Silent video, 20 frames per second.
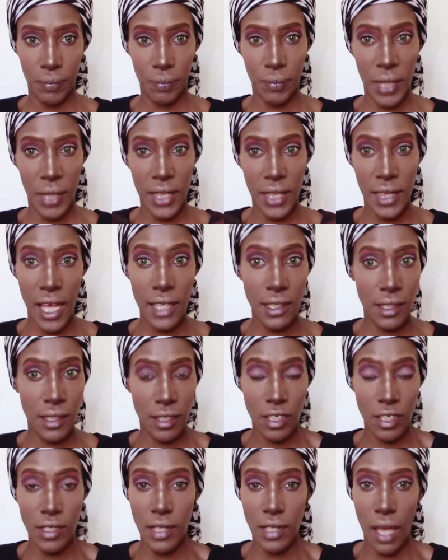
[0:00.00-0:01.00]
but that's
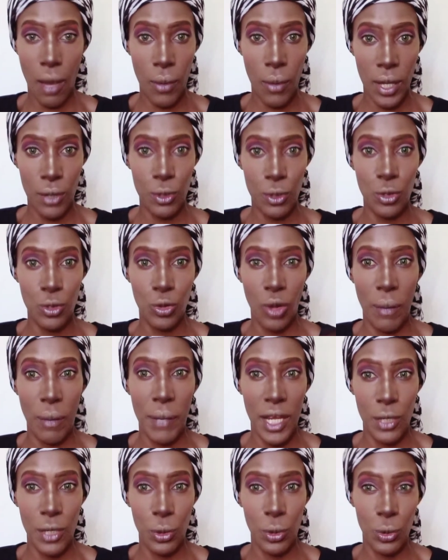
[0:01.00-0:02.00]
just how I contour
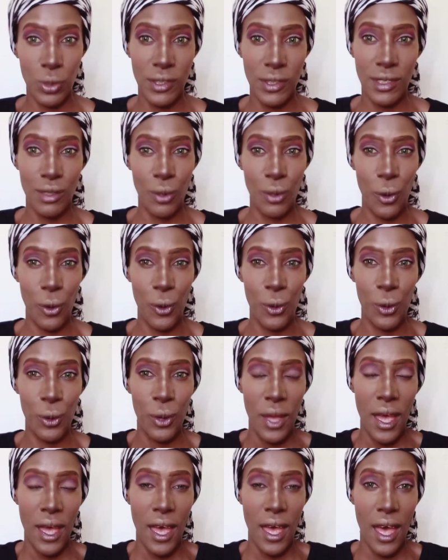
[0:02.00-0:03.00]
my nose.
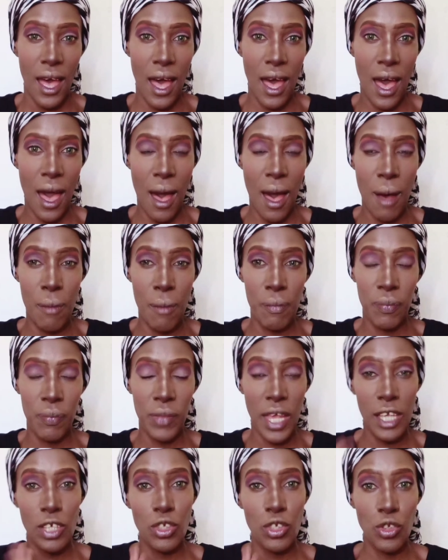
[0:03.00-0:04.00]
So
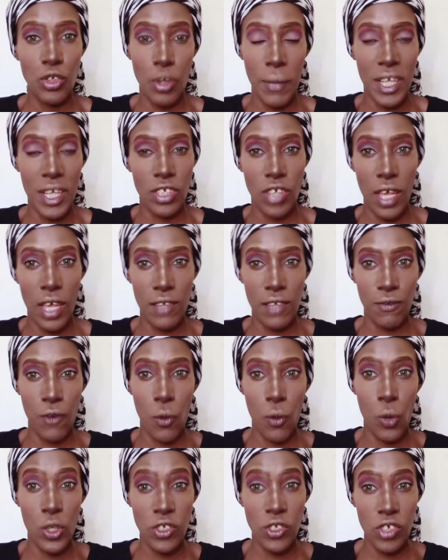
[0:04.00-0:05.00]
thank you so much guys for
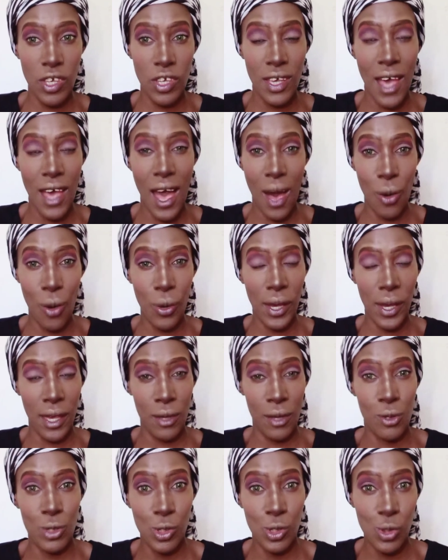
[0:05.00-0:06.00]
watching how I
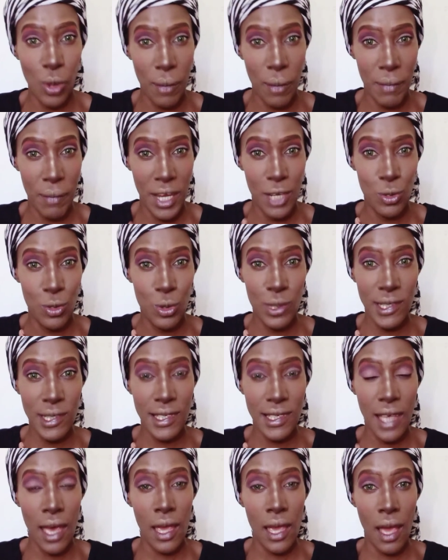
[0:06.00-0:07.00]
contour my
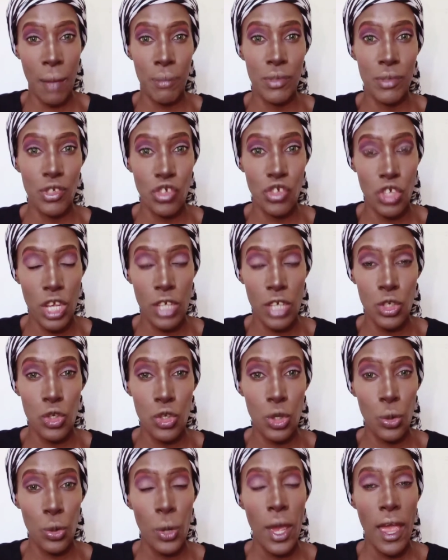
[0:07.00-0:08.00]
nose. I appreciate
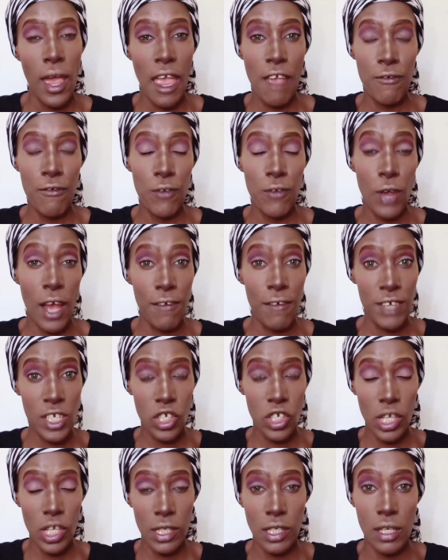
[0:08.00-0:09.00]
you. If you
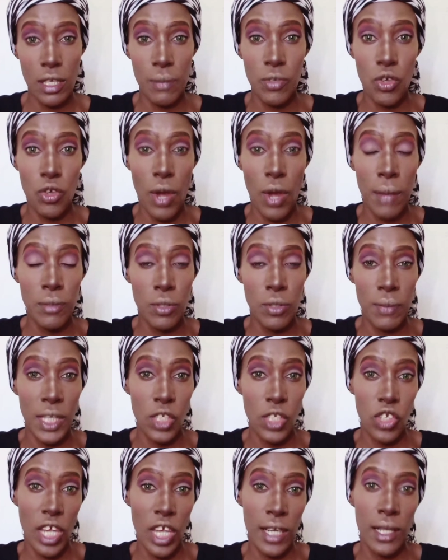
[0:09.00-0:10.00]
haven't yet subscribed to my
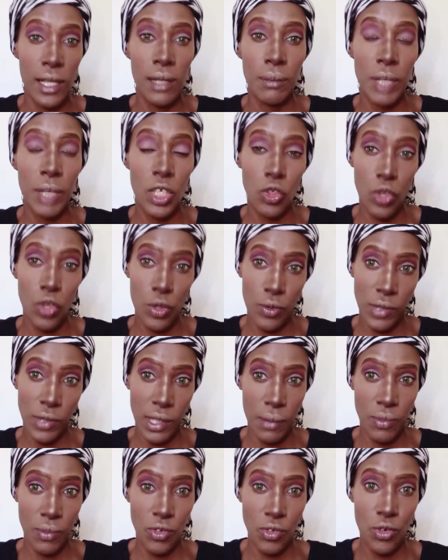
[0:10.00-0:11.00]
channel, make sure you
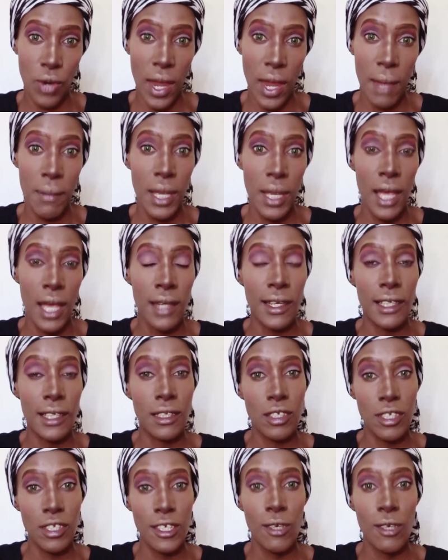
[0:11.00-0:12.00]
subscribe, and I'll
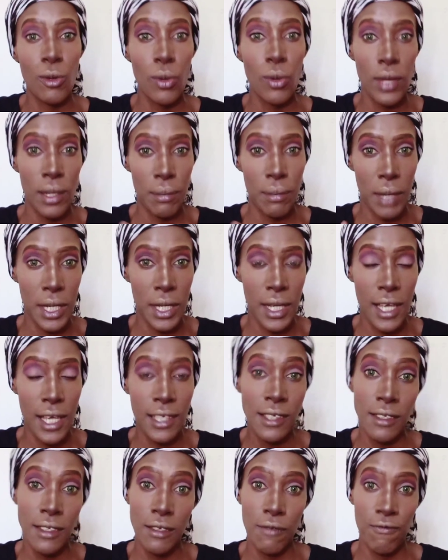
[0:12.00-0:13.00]
see you in my
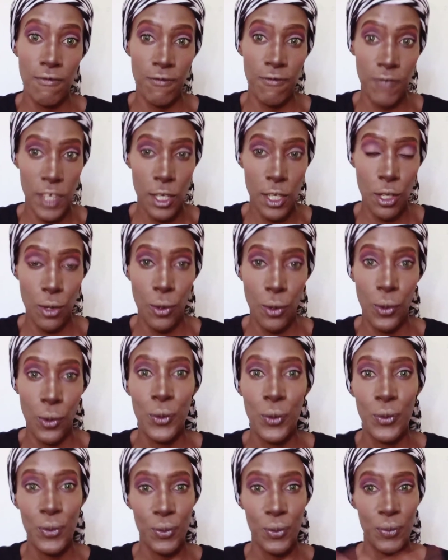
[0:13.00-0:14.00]
next video.
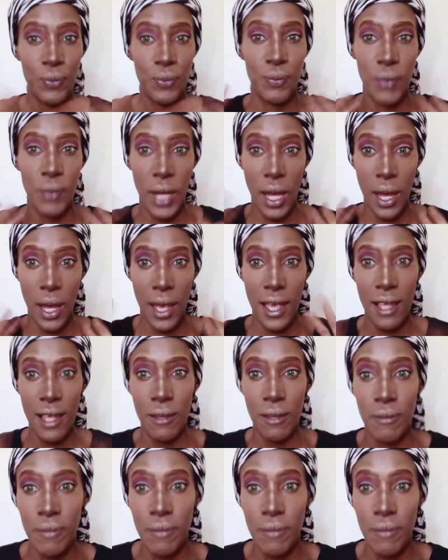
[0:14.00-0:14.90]
Bye.